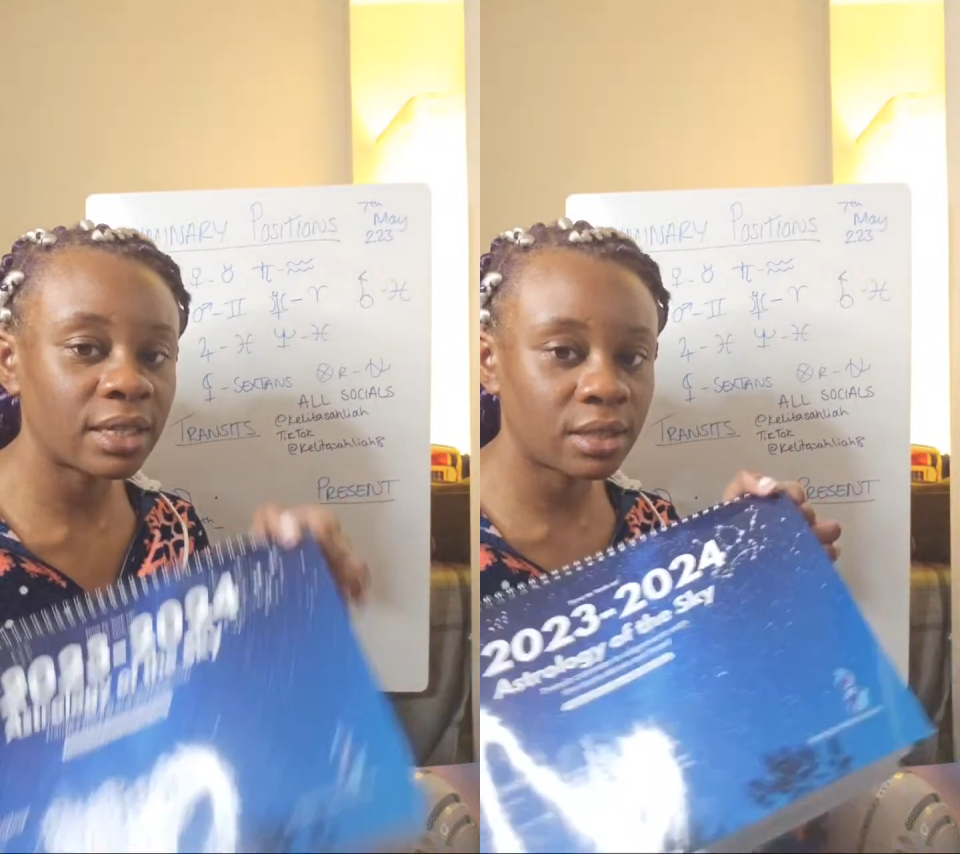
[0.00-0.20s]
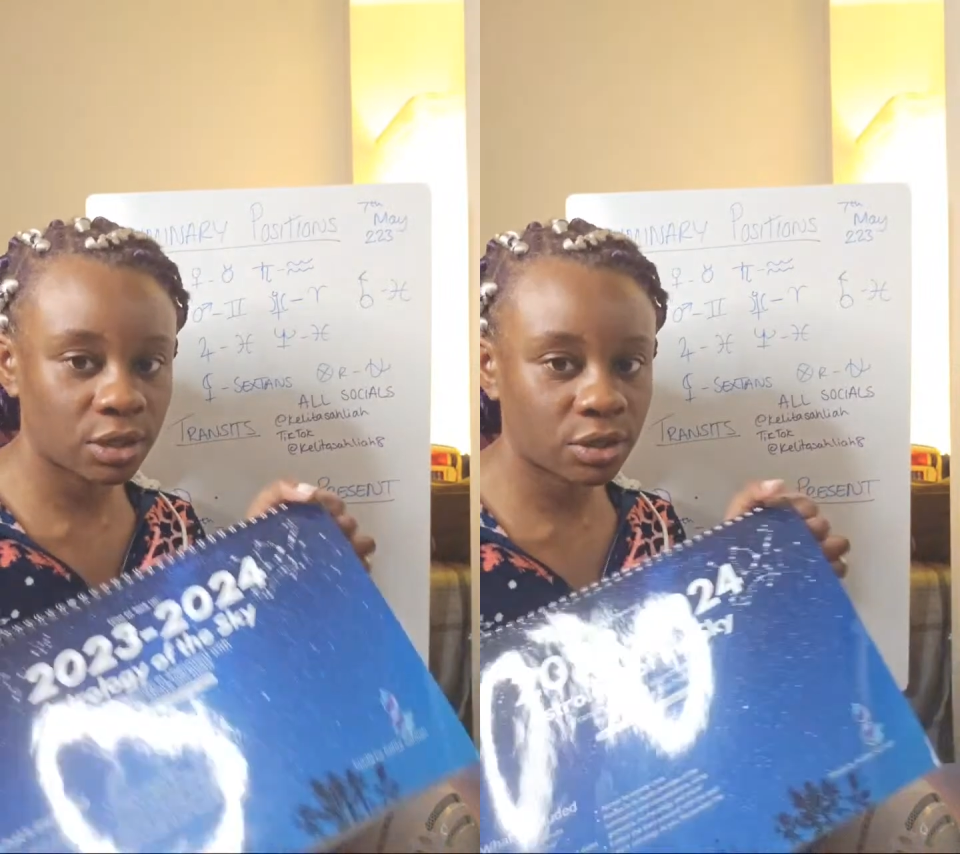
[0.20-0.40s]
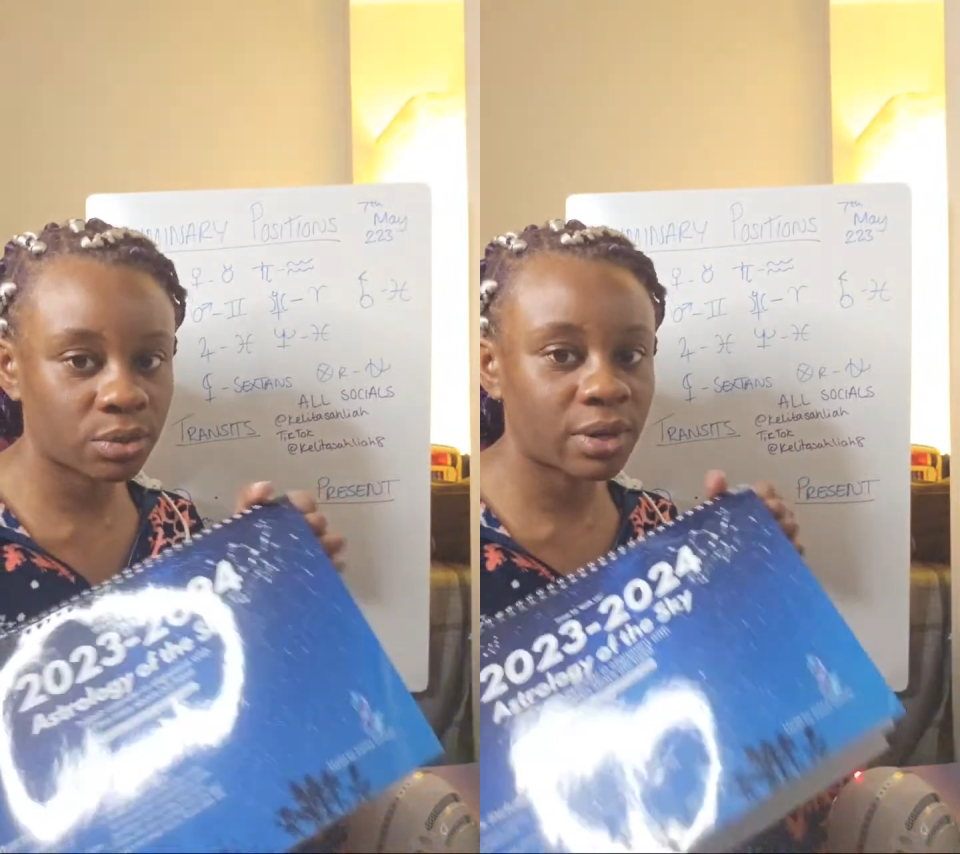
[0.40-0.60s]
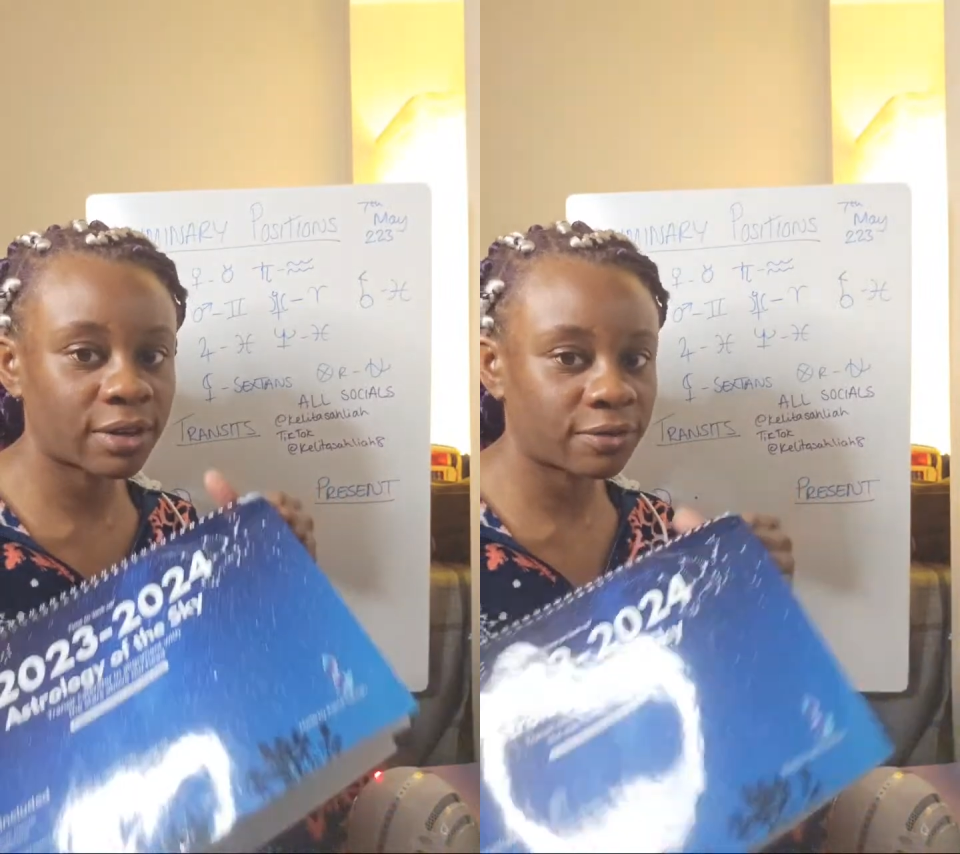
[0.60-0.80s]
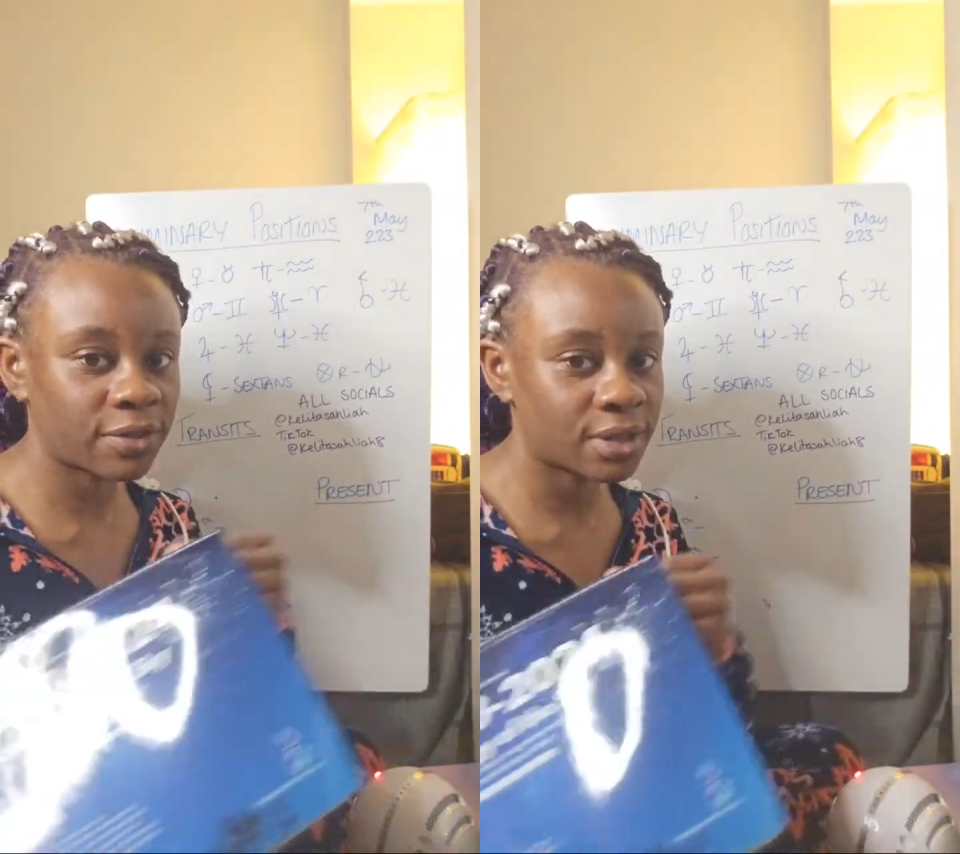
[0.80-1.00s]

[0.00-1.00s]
Digital and physical